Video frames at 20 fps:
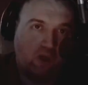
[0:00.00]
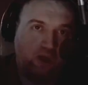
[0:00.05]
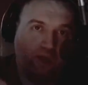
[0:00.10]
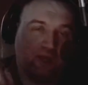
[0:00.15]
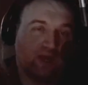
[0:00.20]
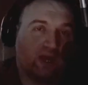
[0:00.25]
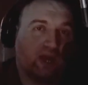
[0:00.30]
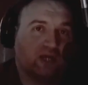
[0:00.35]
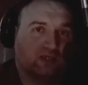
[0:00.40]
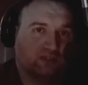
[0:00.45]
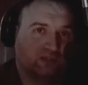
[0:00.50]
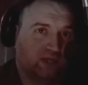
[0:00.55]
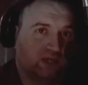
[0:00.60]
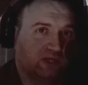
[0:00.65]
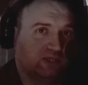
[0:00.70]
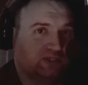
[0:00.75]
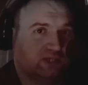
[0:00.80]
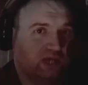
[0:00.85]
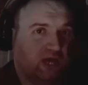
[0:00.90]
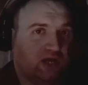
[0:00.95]
as Linux
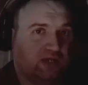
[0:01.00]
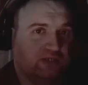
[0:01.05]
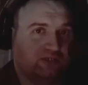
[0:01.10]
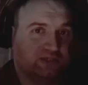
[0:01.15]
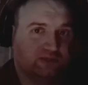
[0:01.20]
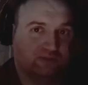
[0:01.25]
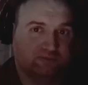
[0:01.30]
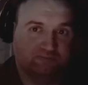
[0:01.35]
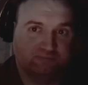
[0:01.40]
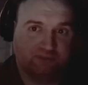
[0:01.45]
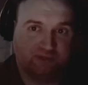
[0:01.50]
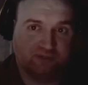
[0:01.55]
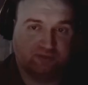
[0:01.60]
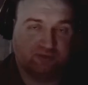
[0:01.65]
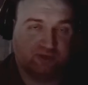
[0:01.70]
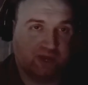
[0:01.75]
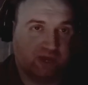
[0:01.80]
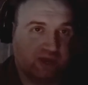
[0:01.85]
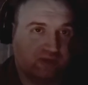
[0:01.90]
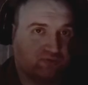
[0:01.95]
stocks and
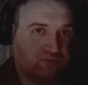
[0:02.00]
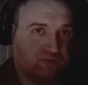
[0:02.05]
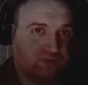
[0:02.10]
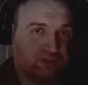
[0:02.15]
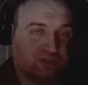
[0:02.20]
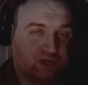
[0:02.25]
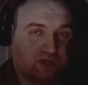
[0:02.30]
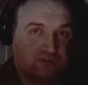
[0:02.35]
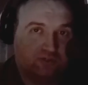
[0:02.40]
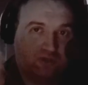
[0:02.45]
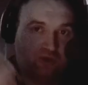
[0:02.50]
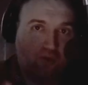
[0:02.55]
basically Android stocks